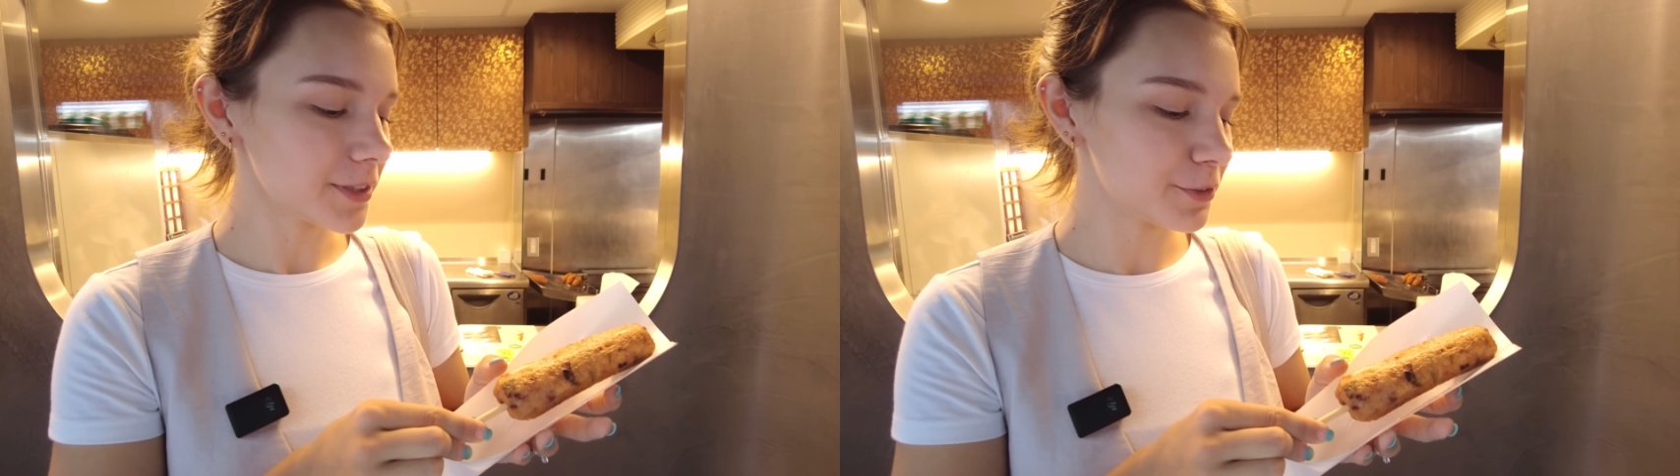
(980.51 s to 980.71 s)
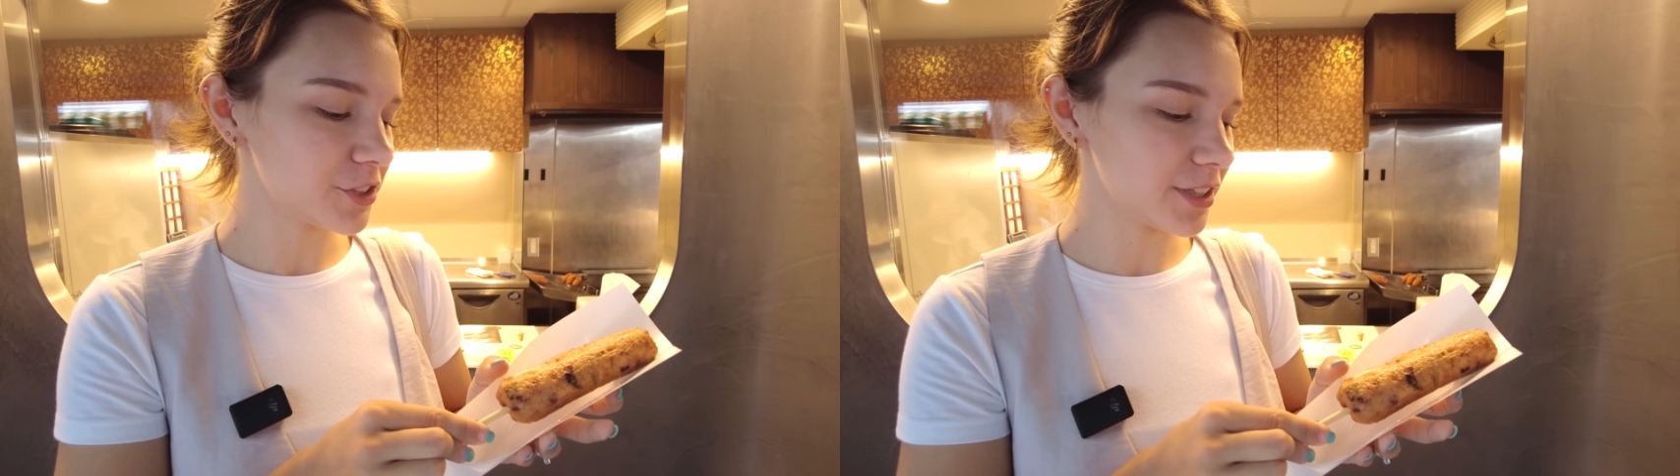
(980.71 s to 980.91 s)

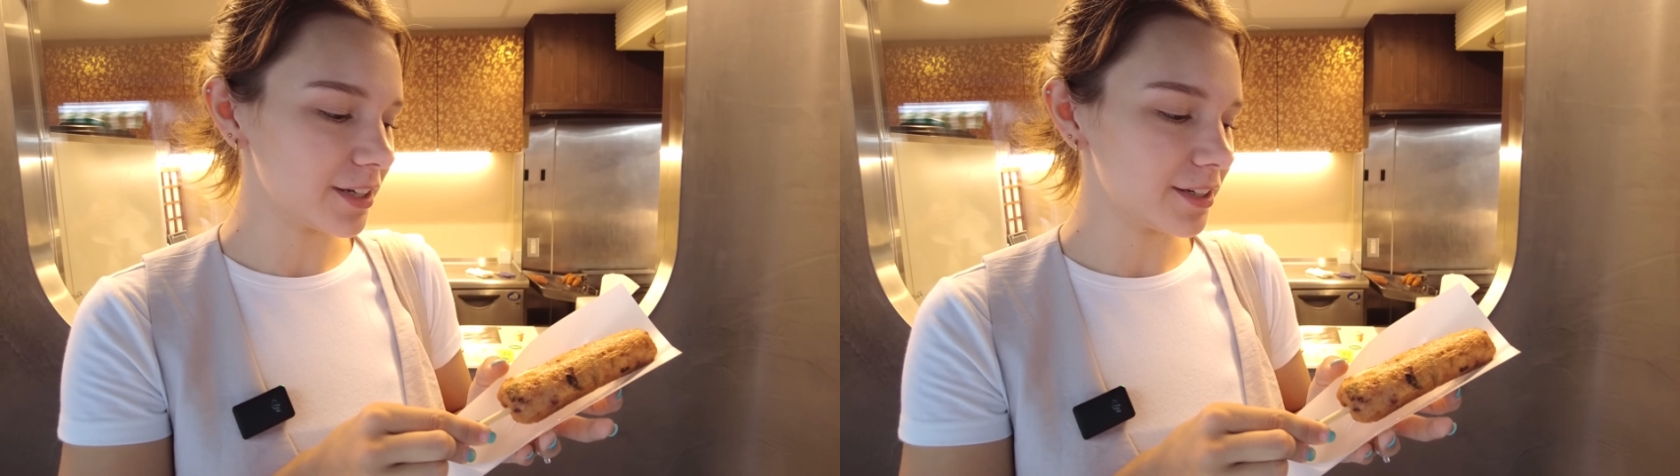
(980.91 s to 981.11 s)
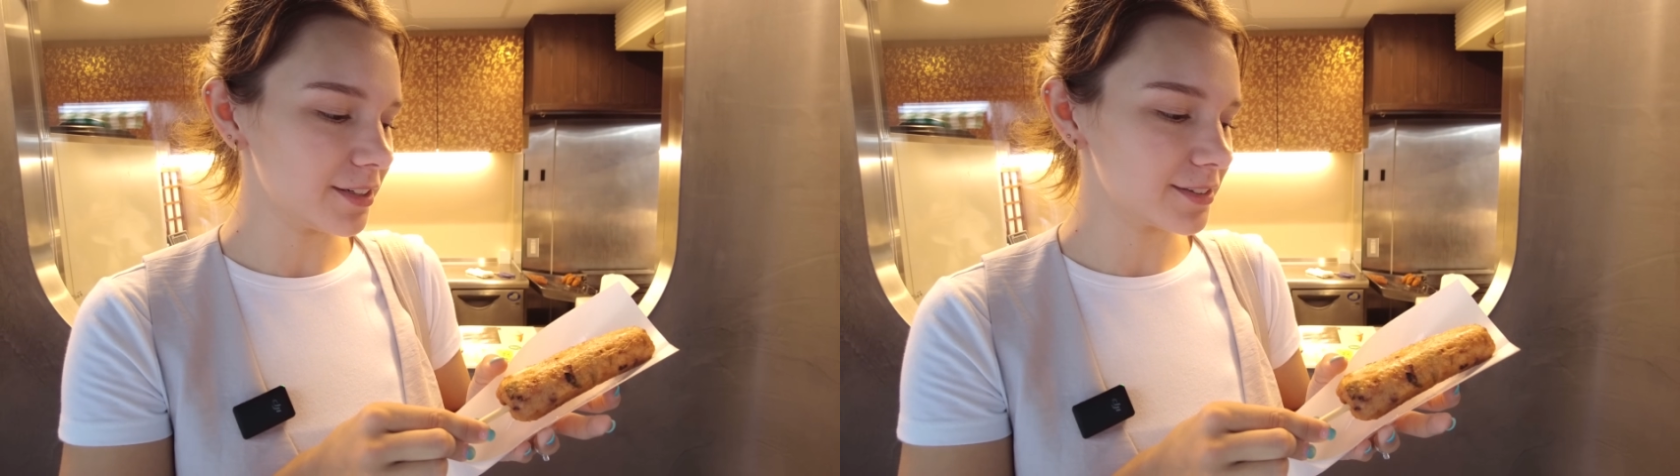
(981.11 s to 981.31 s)
which
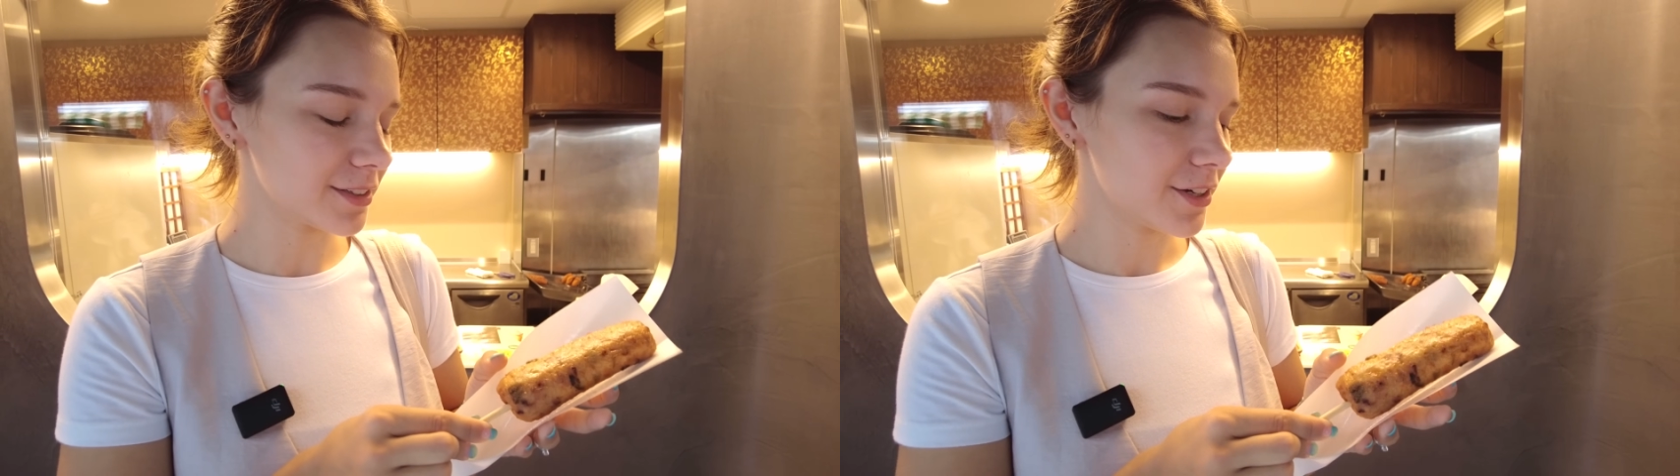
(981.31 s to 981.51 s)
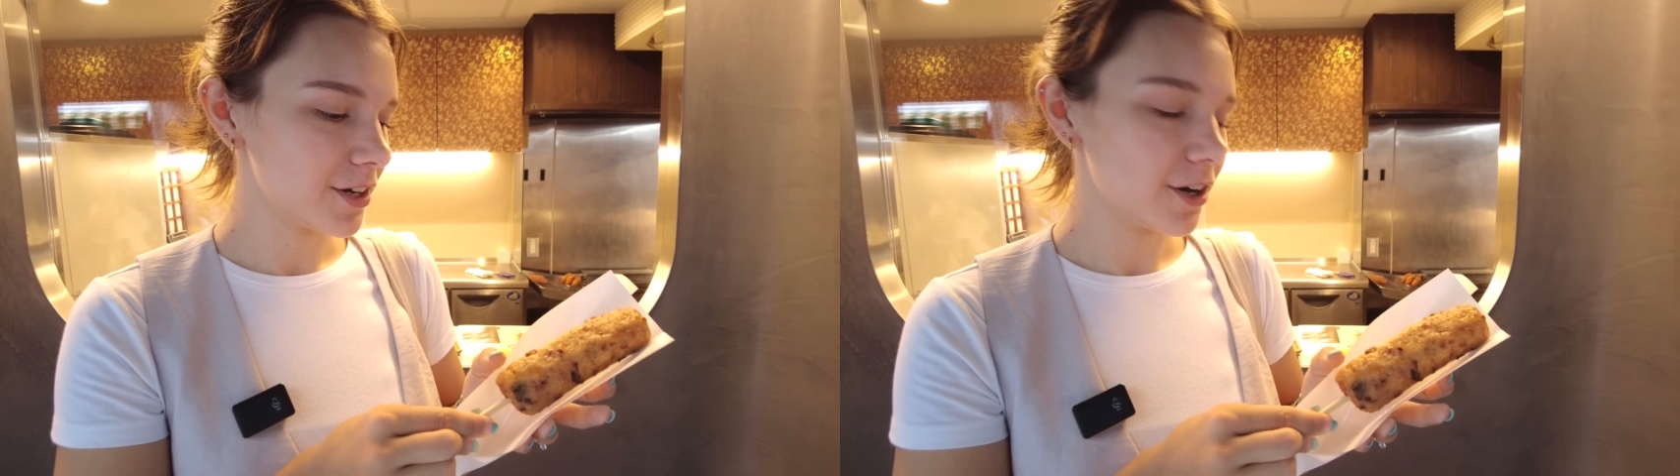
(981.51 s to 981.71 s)
is
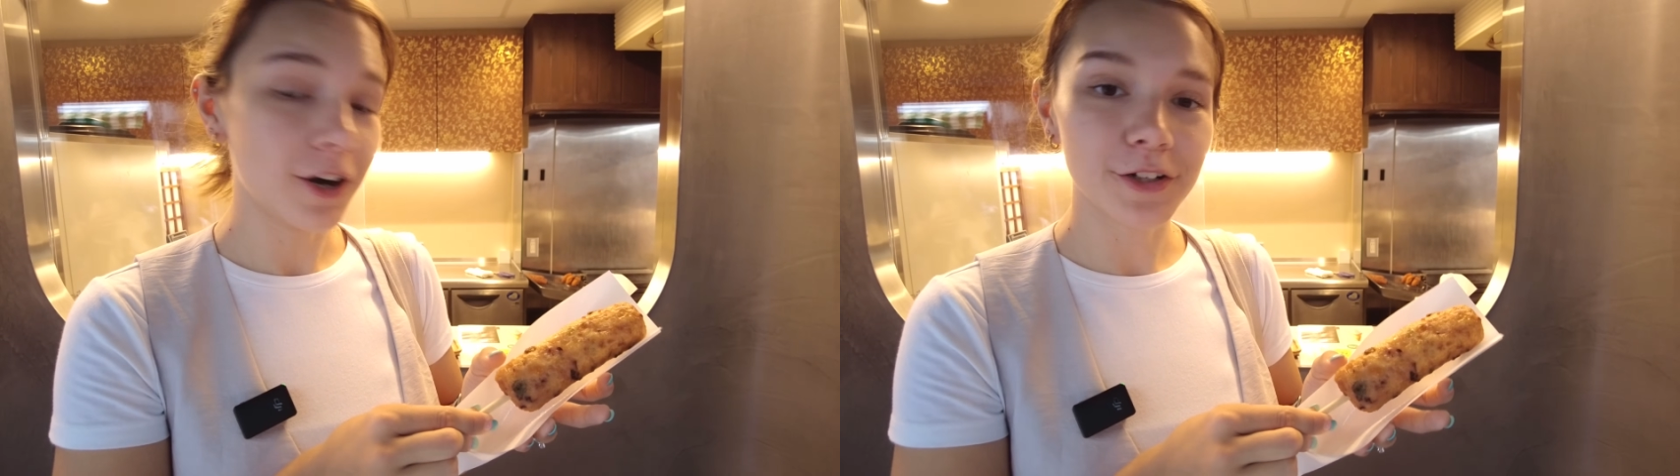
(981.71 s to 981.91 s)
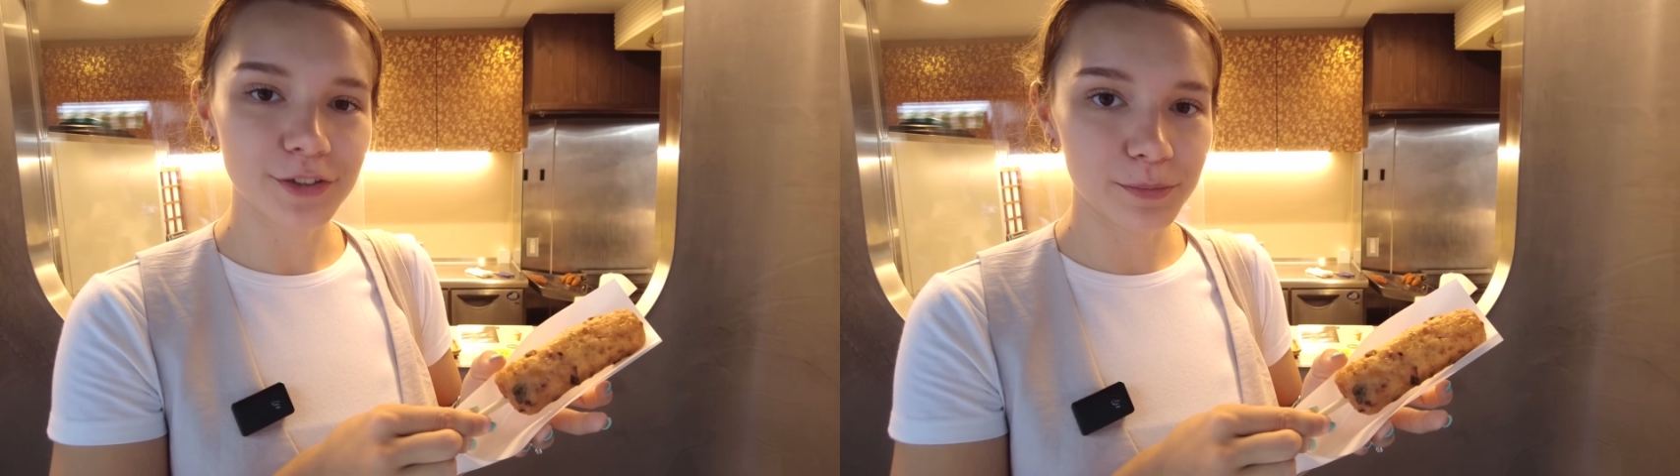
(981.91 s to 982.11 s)

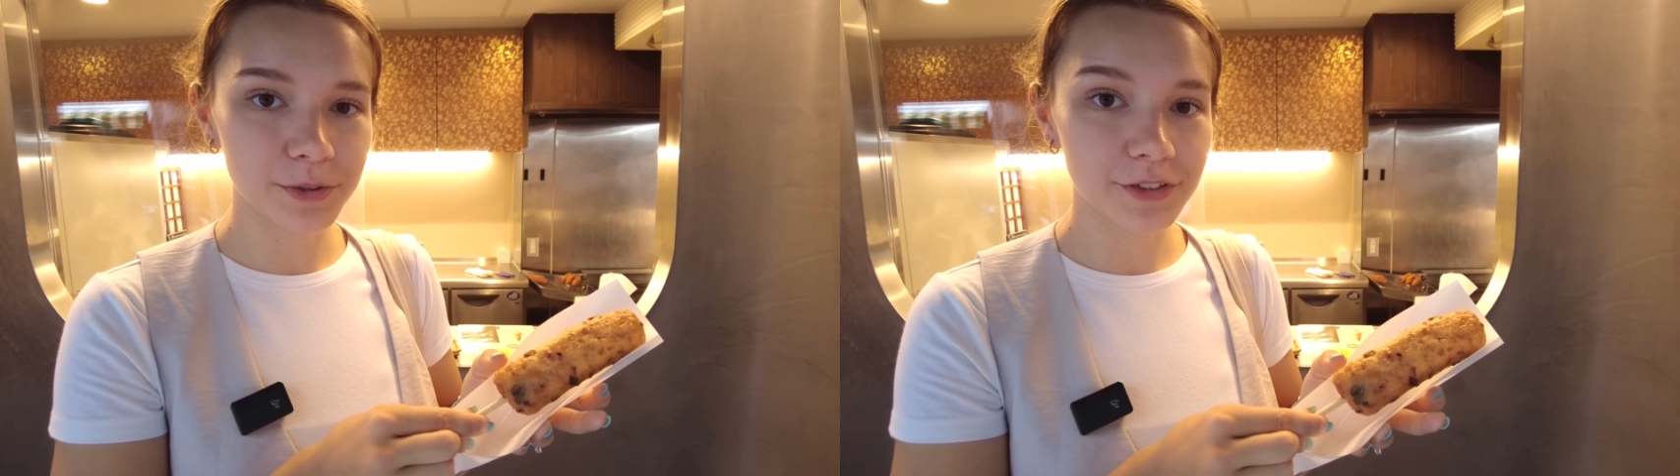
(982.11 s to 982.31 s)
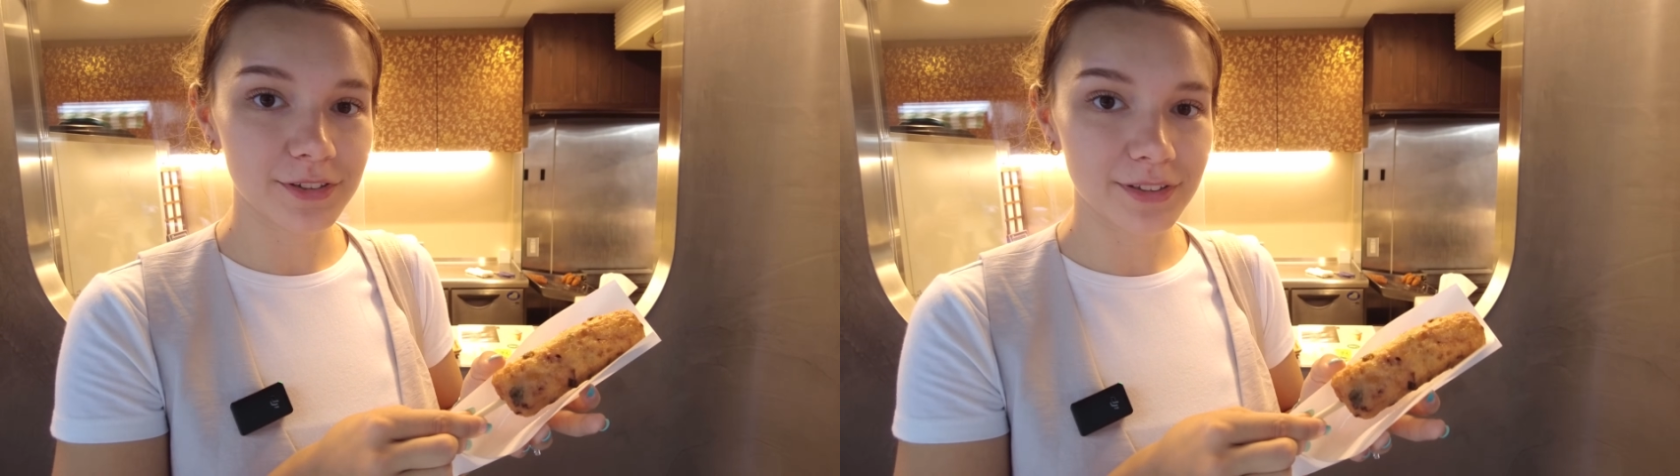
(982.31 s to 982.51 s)

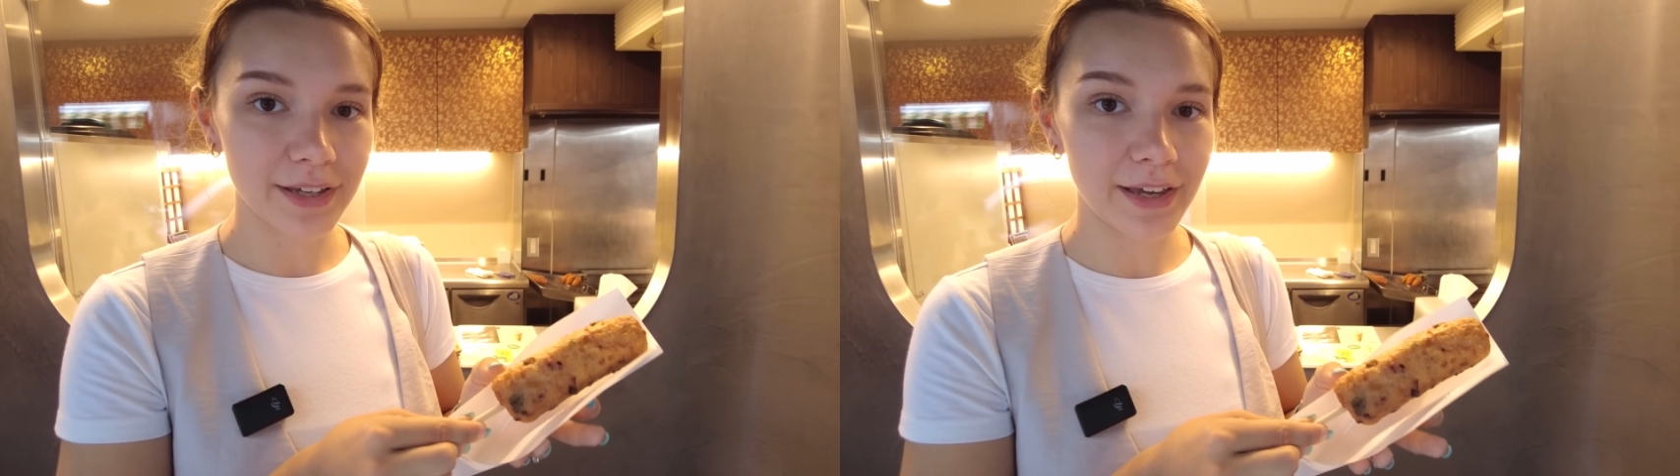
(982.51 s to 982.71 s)
octopus